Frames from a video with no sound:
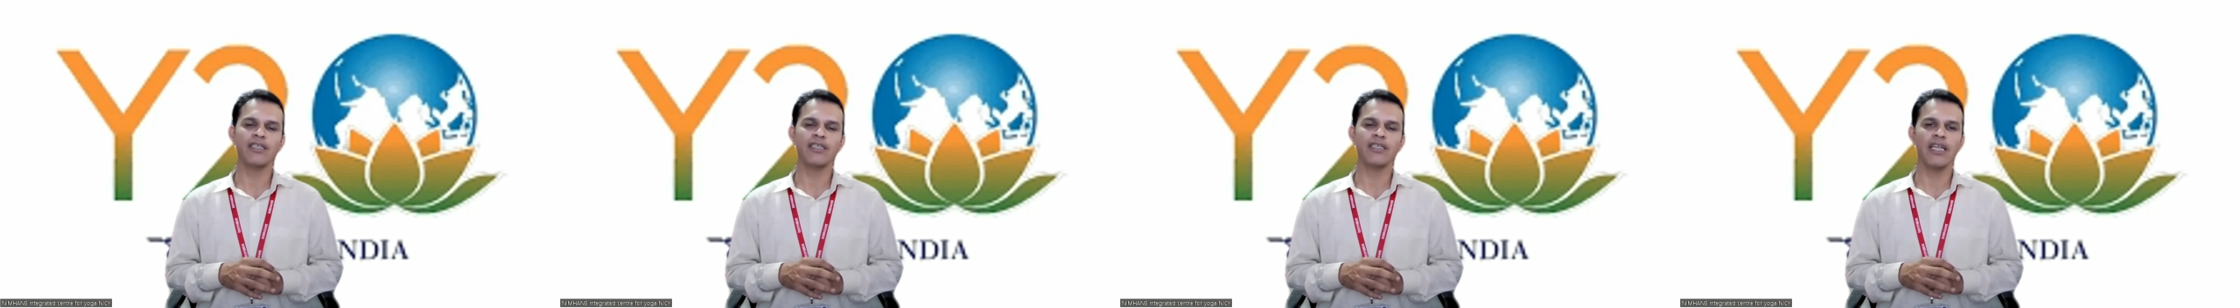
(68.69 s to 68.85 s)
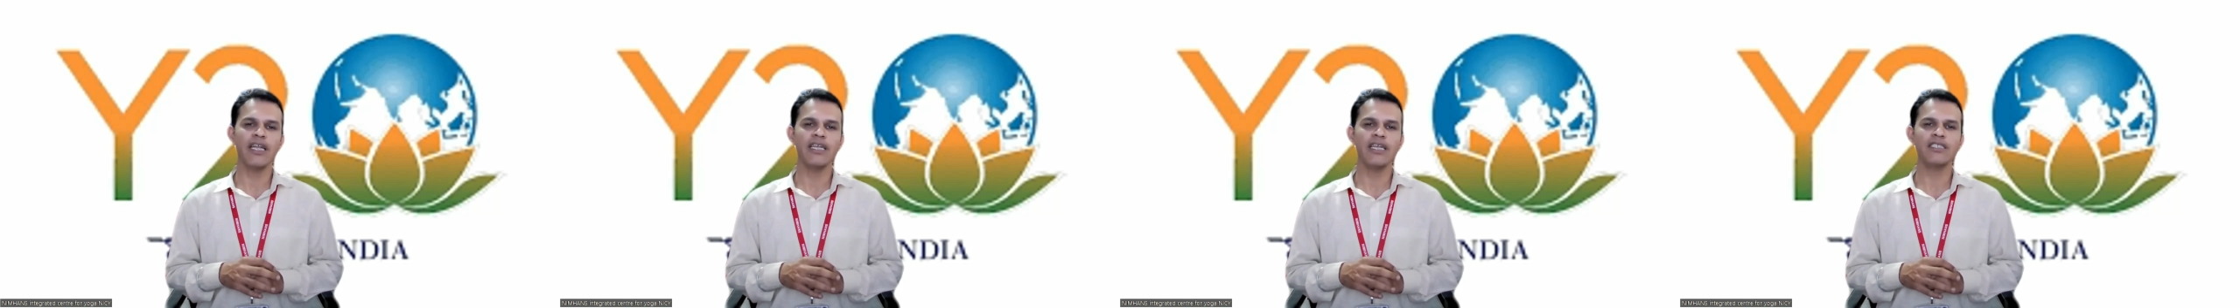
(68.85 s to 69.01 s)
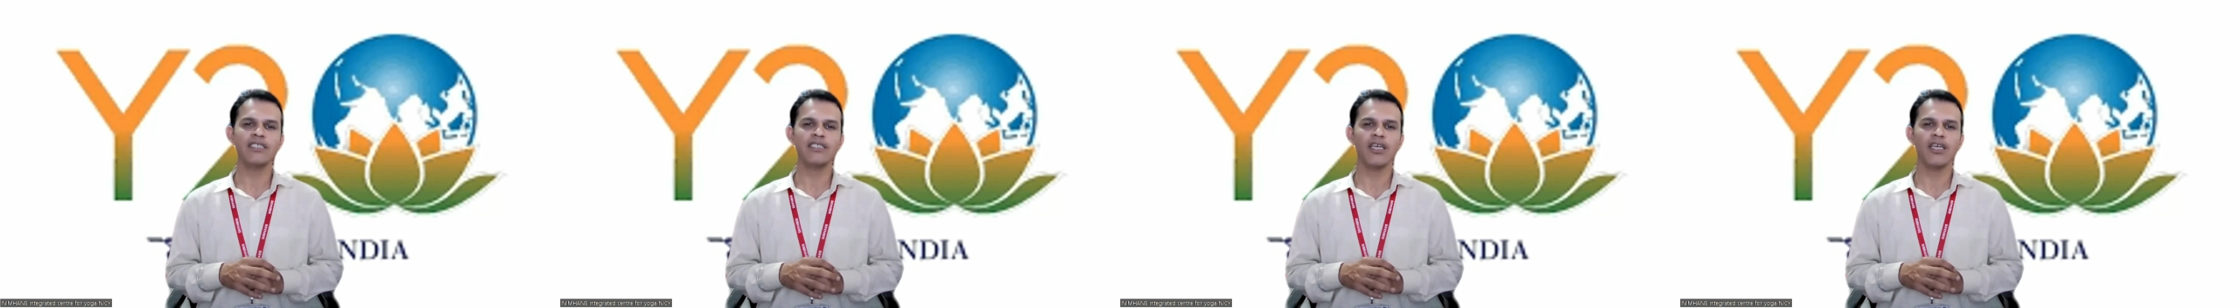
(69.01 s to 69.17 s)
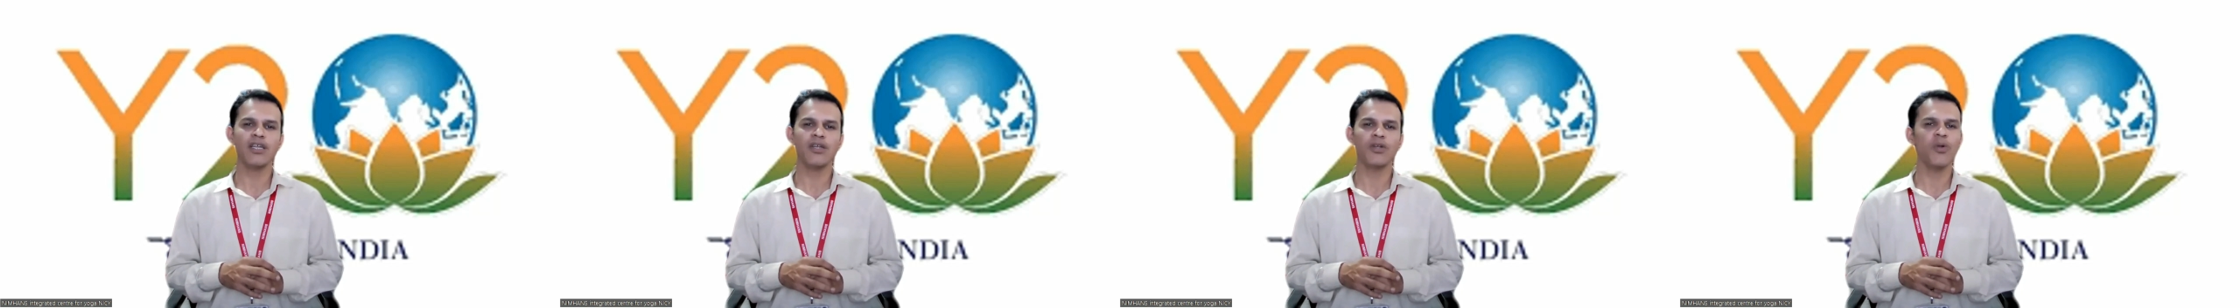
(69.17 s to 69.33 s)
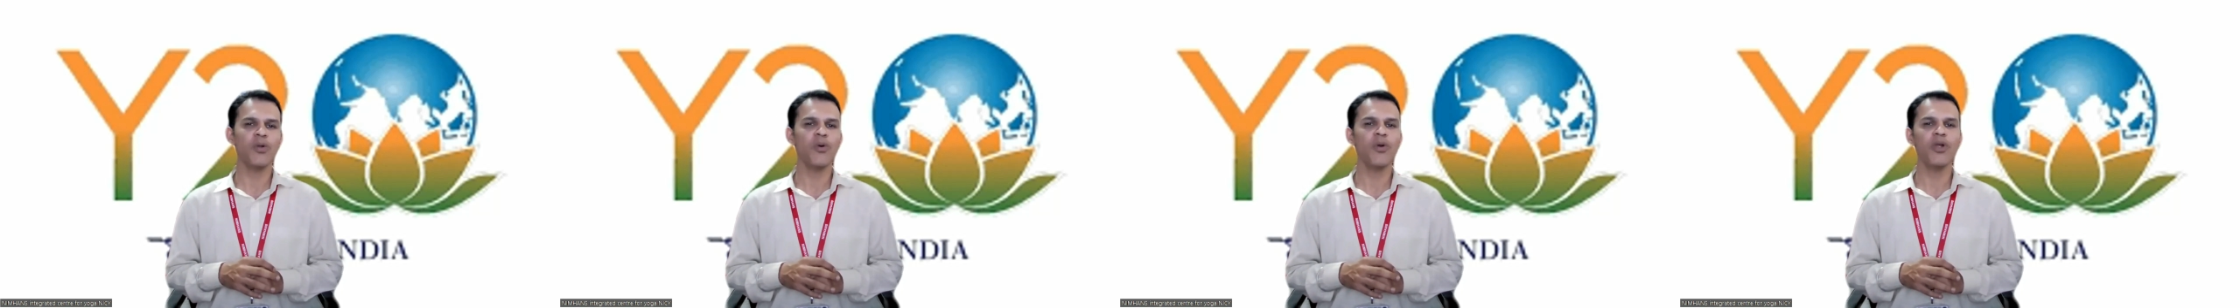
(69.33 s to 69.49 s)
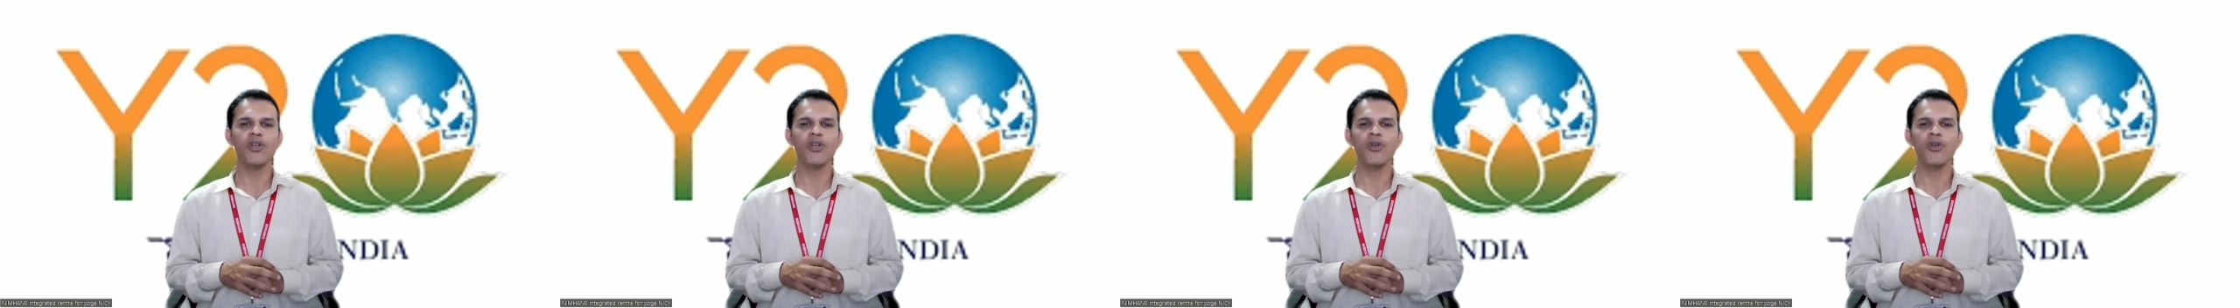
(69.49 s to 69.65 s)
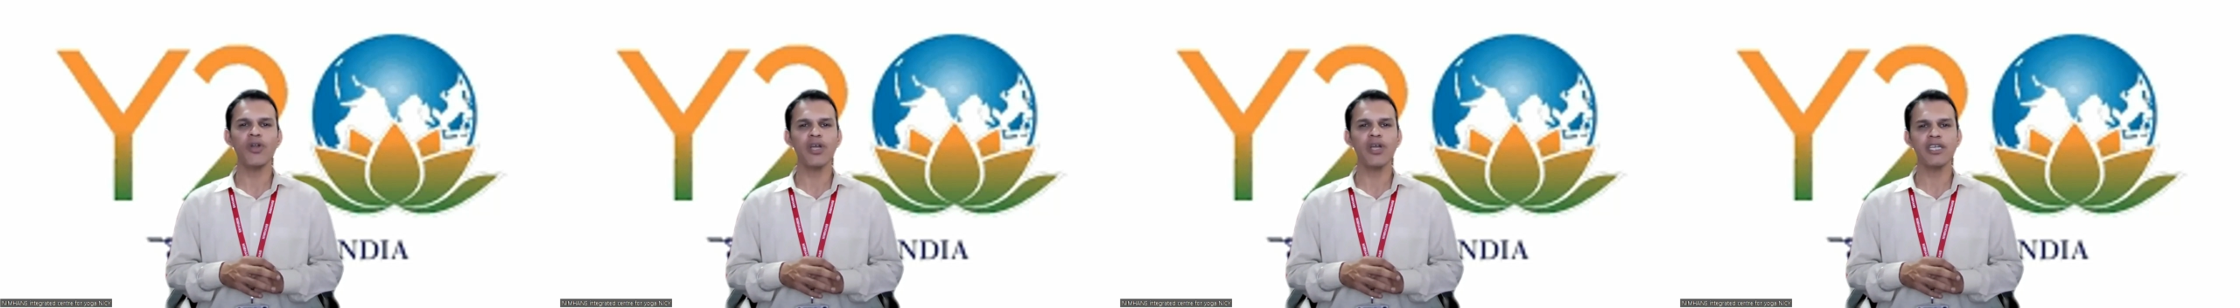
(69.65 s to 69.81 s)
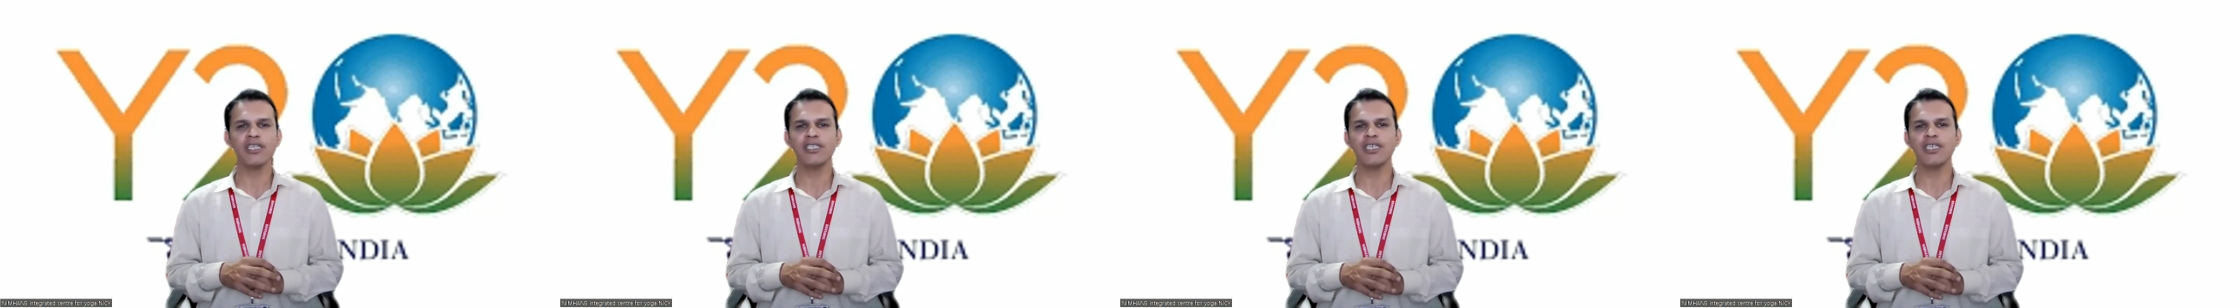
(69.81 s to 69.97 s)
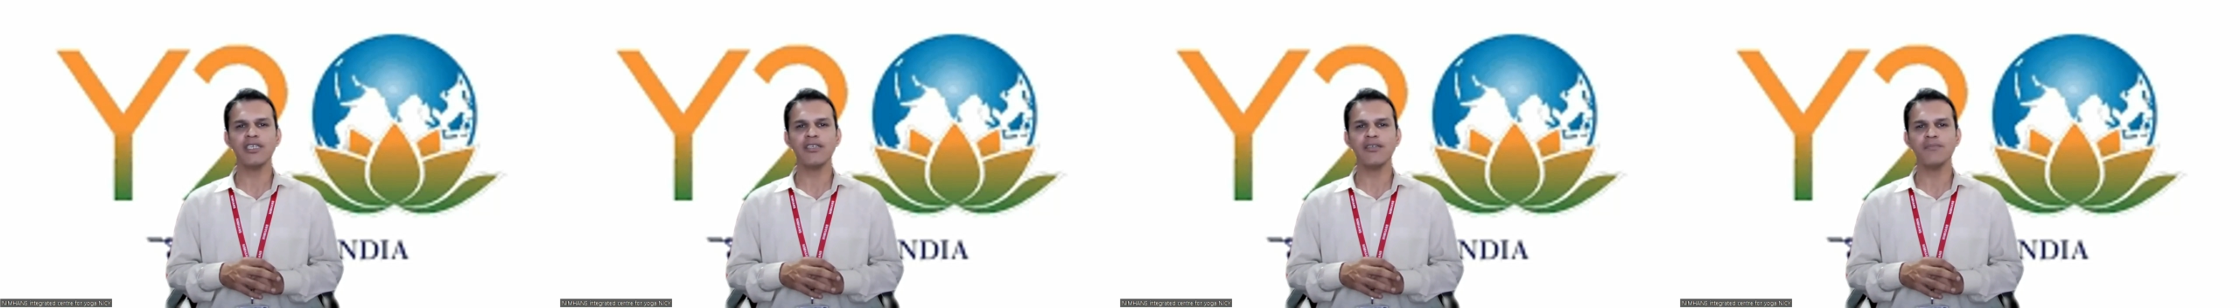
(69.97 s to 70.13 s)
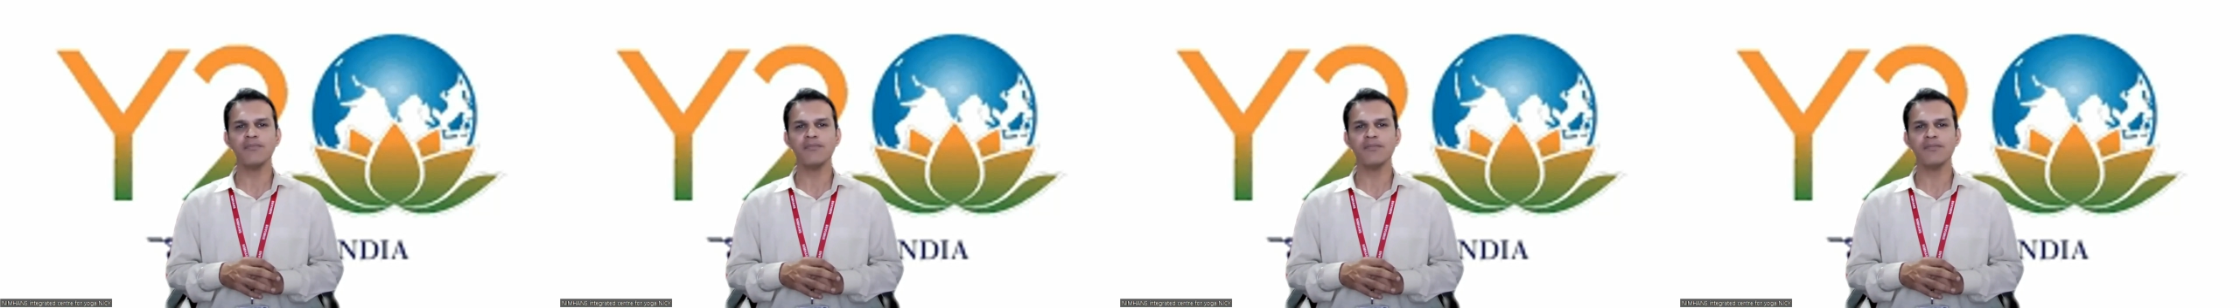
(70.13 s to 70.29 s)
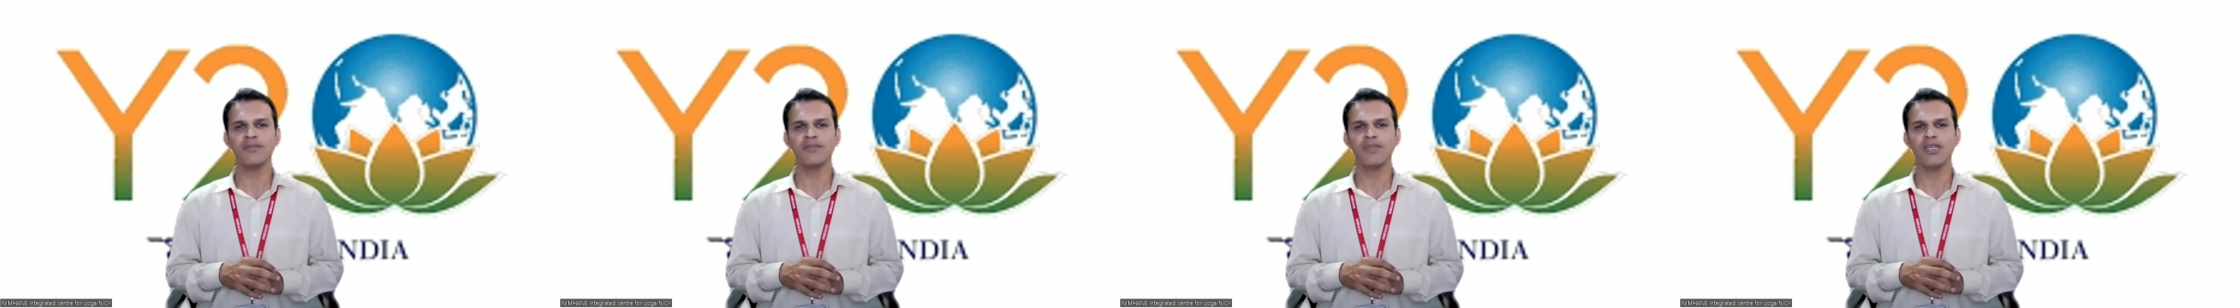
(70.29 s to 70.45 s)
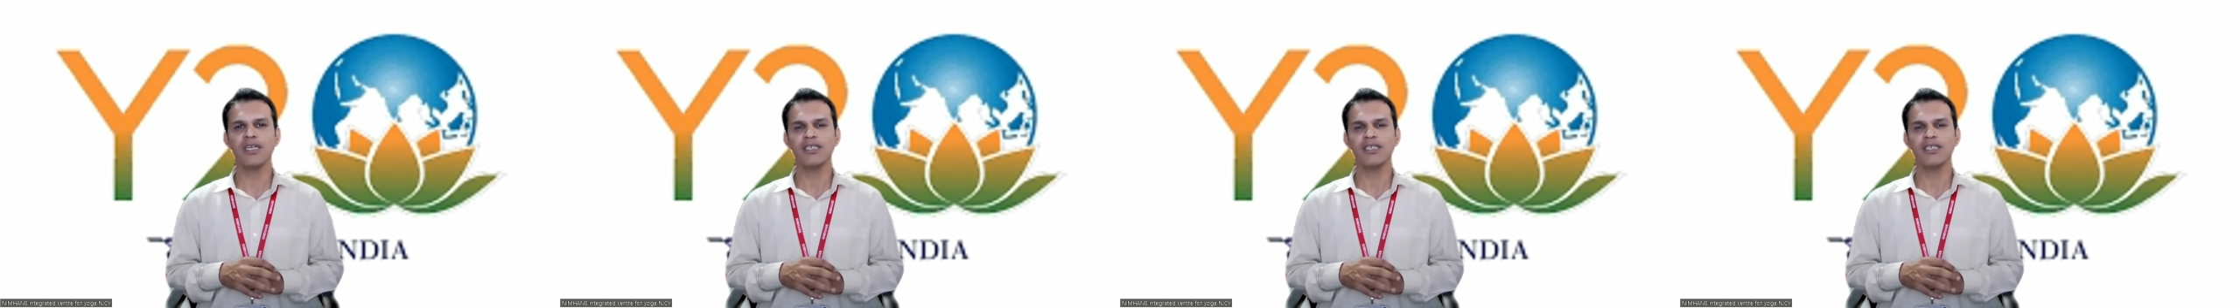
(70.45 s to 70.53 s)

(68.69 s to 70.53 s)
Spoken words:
needs no introduction.